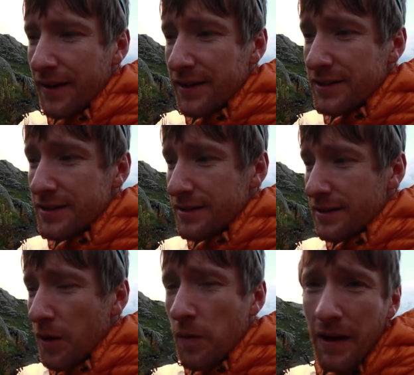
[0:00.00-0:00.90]
You just
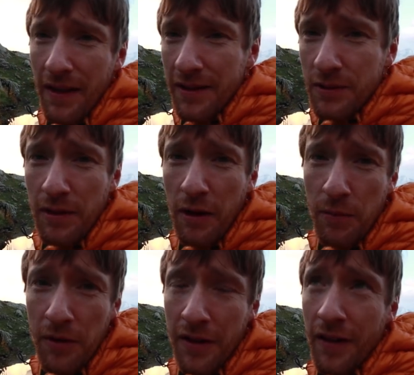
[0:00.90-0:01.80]
don't get this
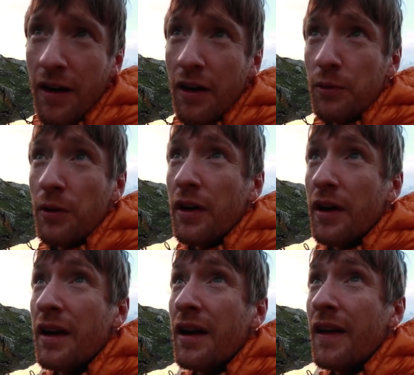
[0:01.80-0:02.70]
without putting in the hard
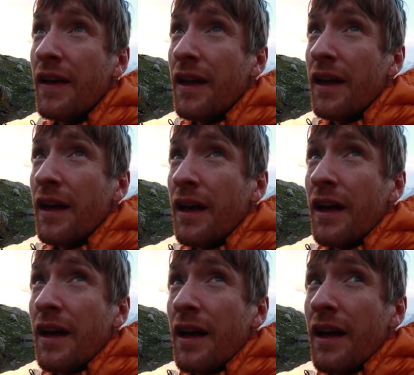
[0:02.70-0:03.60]
work.
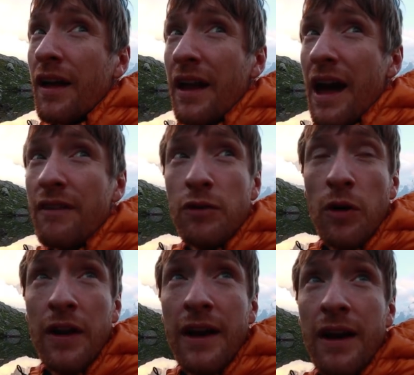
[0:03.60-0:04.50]
And
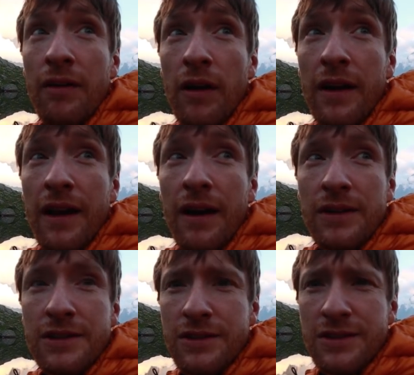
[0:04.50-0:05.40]
everyone here right
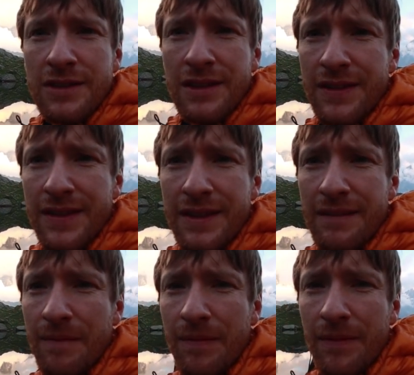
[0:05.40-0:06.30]
now is just
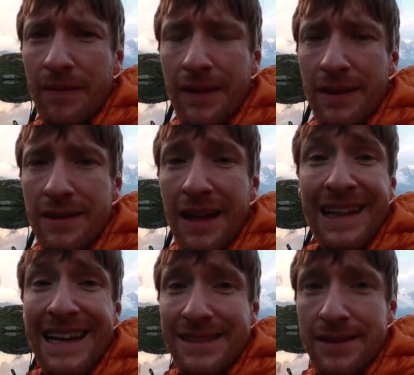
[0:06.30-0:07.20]

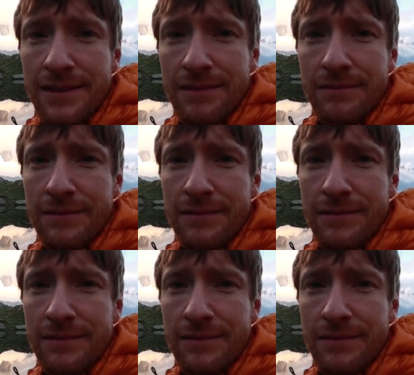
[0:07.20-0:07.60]
elated.